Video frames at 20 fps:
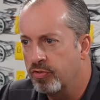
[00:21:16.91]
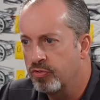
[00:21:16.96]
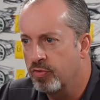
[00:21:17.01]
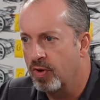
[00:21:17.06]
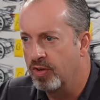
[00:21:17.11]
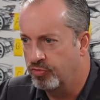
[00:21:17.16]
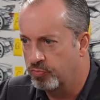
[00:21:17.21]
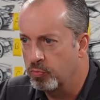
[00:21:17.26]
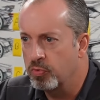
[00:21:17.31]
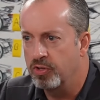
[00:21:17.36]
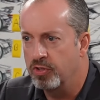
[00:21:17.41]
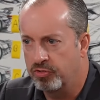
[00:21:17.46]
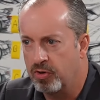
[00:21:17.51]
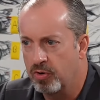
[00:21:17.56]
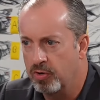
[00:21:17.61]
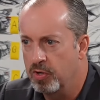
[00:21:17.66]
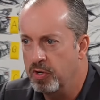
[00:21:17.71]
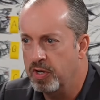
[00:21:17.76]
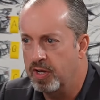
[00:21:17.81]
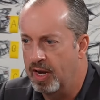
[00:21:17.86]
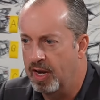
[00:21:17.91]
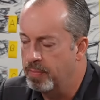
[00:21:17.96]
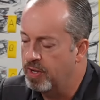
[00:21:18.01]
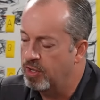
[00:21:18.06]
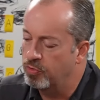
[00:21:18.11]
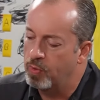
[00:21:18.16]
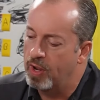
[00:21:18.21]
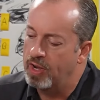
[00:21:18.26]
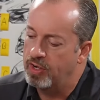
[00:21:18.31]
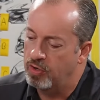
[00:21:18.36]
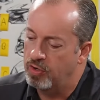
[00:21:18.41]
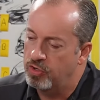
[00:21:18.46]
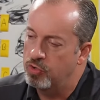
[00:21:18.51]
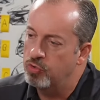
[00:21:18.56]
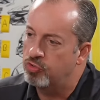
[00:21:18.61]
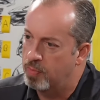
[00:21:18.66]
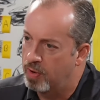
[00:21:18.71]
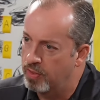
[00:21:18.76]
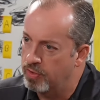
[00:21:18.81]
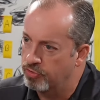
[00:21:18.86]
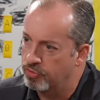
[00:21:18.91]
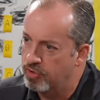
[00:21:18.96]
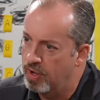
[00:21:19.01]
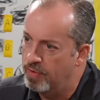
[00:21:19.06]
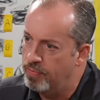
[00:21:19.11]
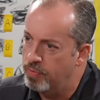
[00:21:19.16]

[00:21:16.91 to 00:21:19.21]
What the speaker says: So I really started looking at it, because we had to do some other stuff.